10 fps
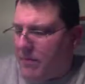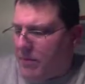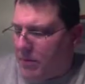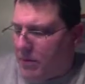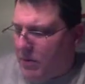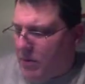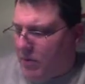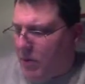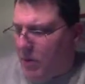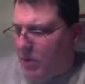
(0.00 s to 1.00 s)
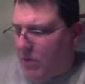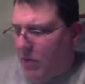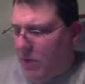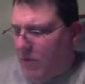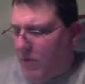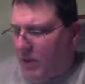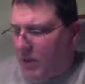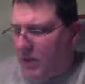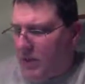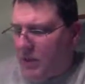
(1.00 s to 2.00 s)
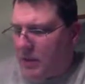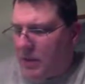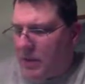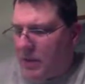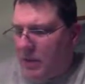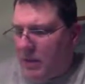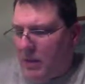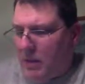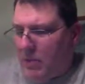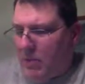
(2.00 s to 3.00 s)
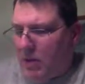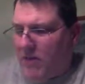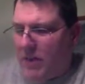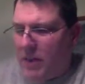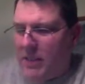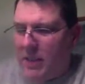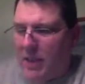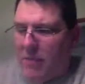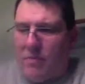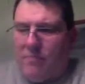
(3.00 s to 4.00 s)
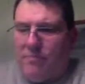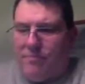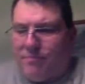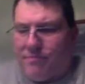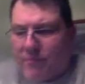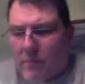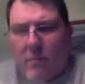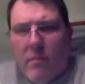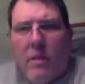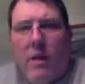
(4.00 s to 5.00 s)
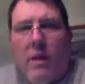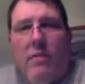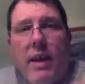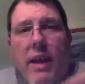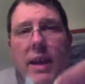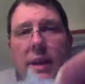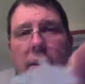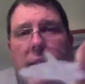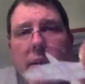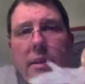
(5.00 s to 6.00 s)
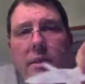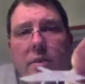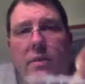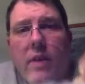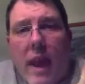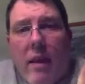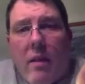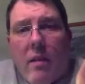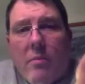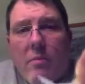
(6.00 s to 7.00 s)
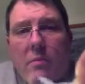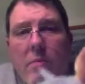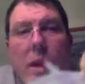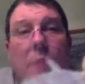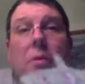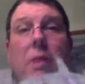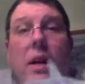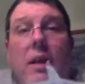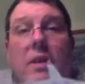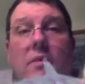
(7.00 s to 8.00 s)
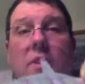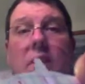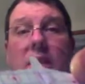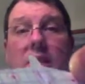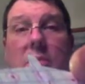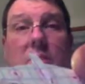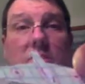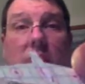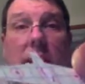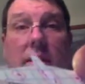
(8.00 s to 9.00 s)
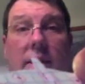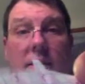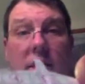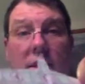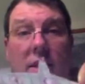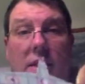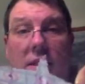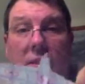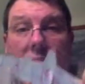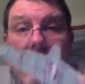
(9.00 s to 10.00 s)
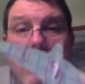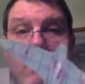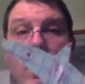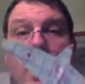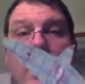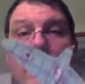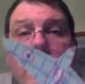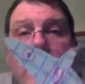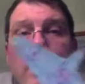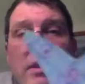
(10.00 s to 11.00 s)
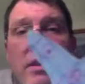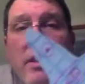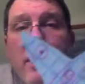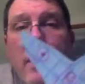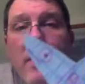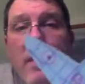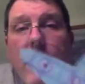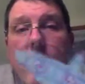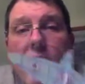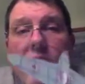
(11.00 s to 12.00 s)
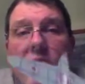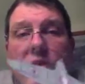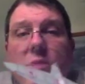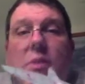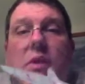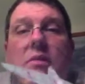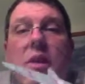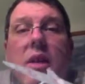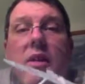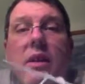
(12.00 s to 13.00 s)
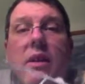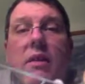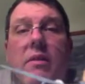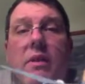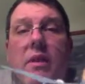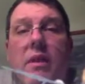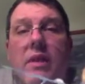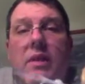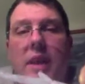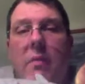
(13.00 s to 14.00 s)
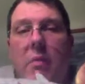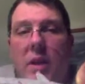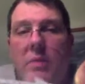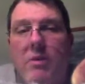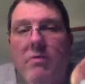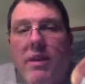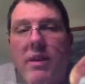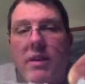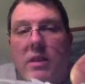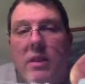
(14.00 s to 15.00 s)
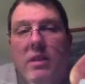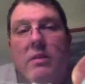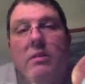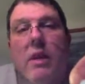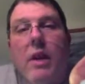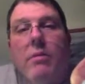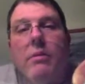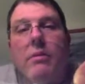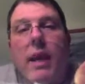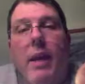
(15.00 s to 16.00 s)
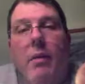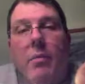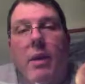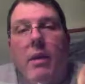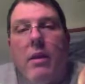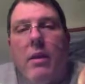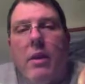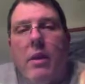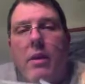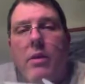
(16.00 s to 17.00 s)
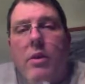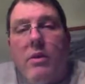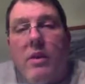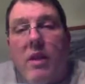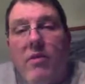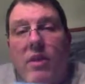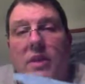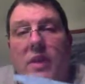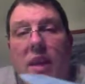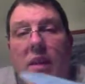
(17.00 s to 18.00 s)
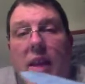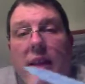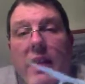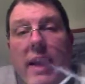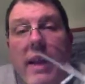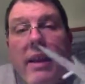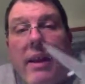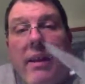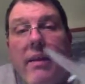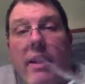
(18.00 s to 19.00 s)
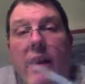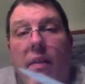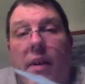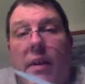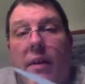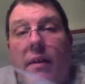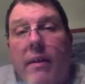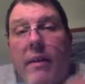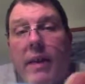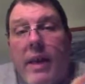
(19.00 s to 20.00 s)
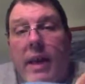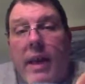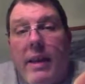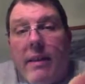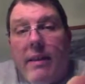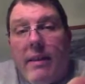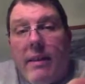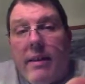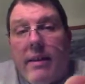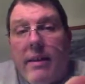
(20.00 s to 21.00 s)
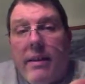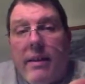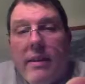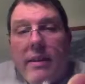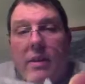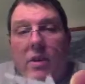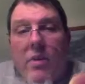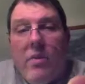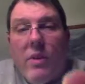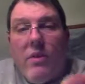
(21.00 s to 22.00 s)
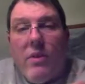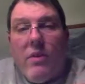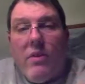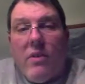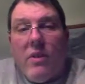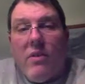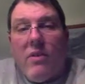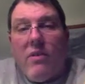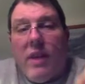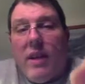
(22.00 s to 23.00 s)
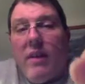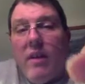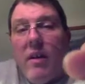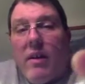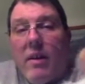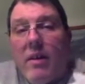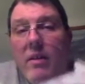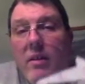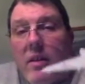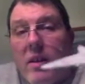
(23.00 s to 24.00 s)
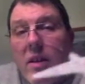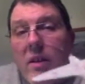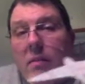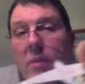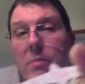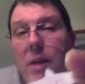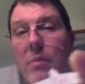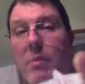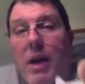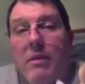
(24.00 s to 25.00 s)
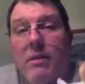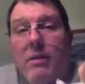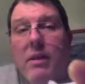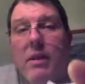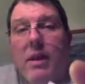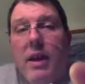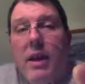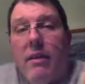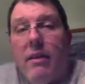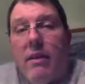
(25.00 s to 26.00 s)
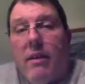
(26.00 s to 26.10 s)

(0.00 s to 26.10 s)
So, here, for instance, is a perfect example of a scale paper model. In this case, a Spitfire. It's got the nice elliptical wings. It's got that beautiful spinner on there. It's a late mark Spitfire, and it's got a teardrop canopy. Notice it's got very scale-like landing gear down there, and this is state of the art in paper models, and